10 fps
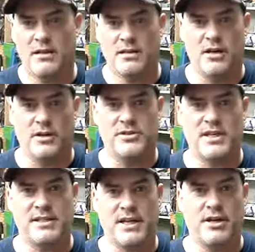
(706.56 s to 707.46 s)
you know,
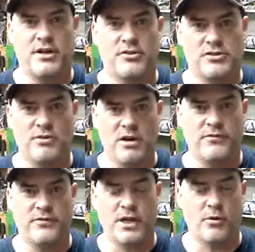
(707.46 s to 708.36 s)
600-800 square
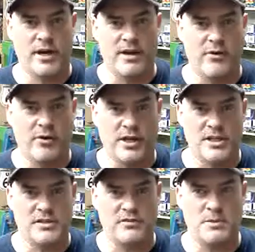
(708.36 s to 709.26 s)
feet or whatever it
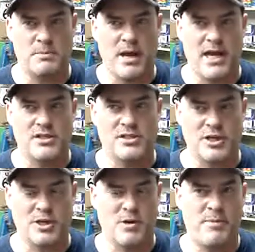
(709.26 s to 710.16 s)
is of space
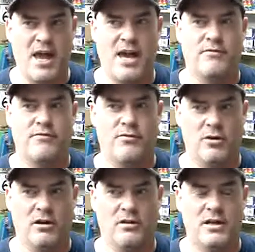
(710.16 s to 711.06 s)
that you're paying
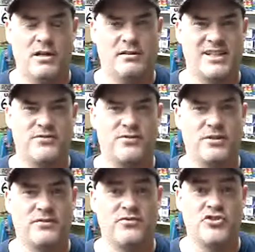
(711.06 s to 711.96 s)
for that's
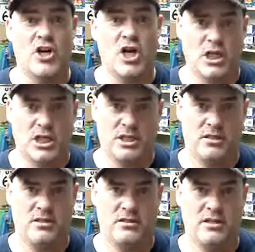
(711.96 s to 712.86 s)
full of junk.
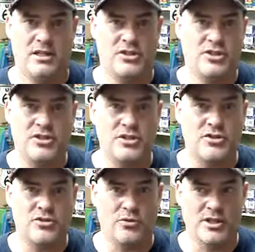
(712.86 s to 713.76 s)
It's just a
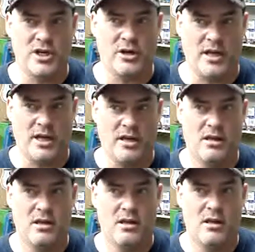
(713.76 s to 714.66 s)
storage area.
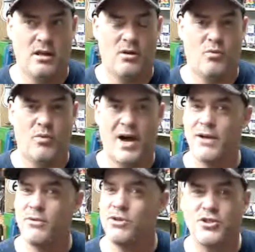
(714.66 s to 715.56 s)

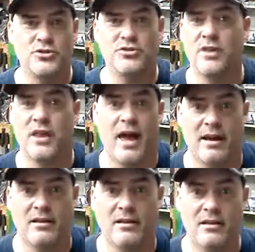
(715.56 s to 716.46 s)
Why would you do
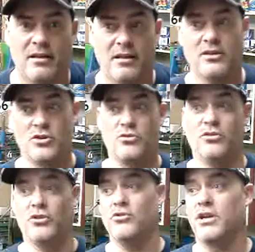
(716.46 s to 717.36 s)
that?
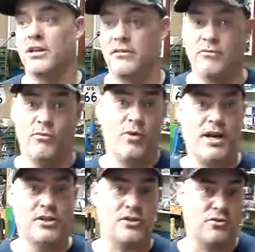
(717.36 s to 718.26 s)
You can rent
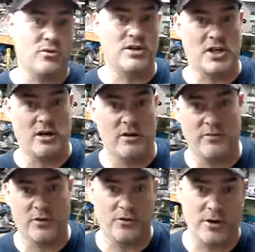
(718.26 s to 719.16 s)
a storage area
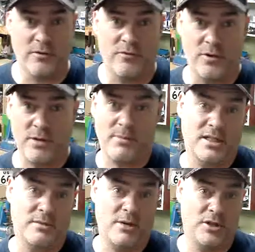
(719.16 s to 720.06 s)
for 30 or 40
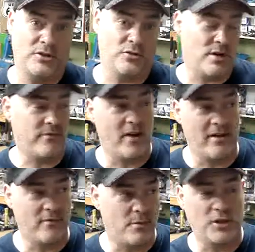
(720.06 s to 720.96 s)
bucks a month or
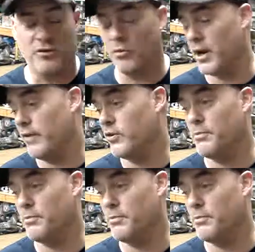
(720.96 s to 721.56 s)
25 a month or whatever,